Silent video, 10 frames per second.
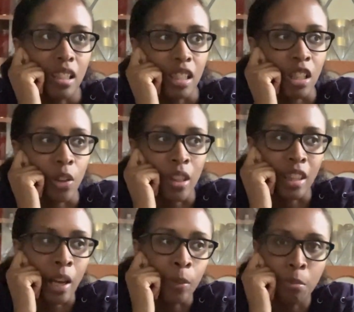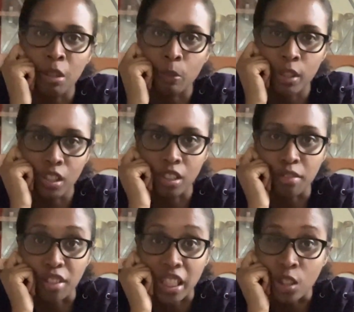that would be a really good
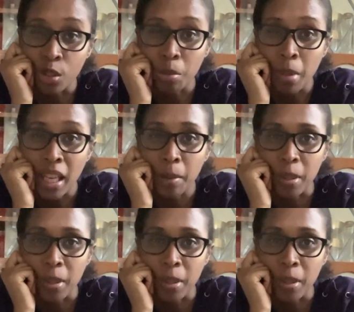video to make,